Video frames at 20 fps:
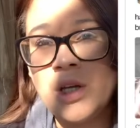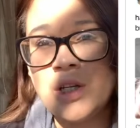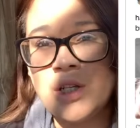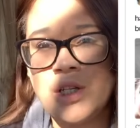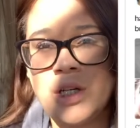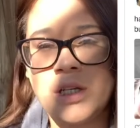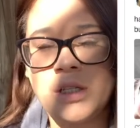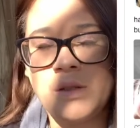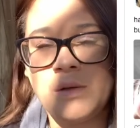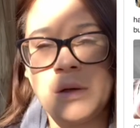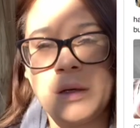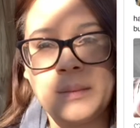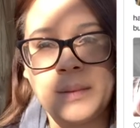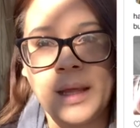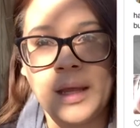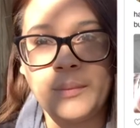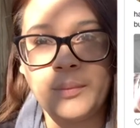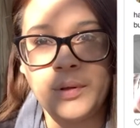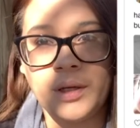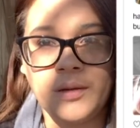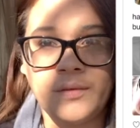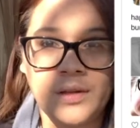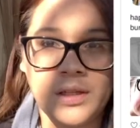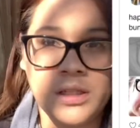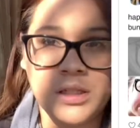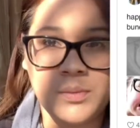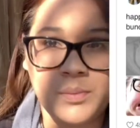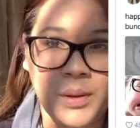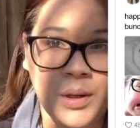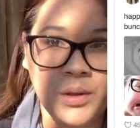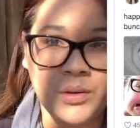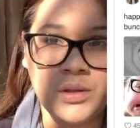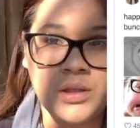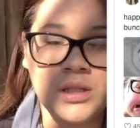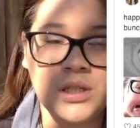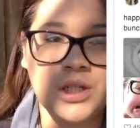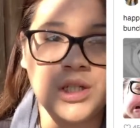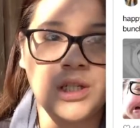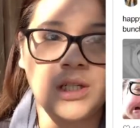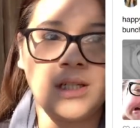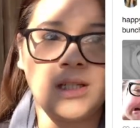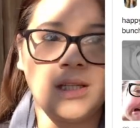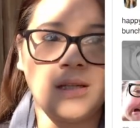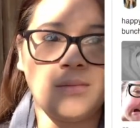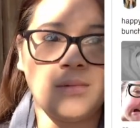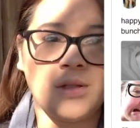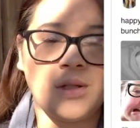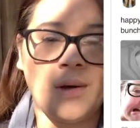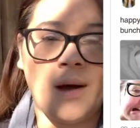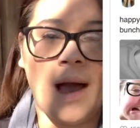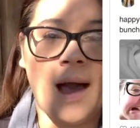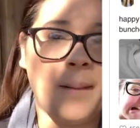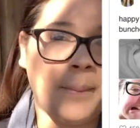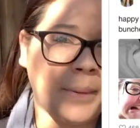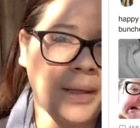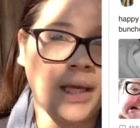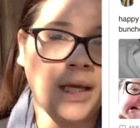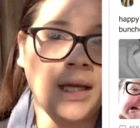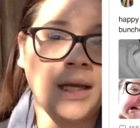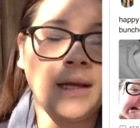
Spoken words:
Just from like previous posts, she seems so happy.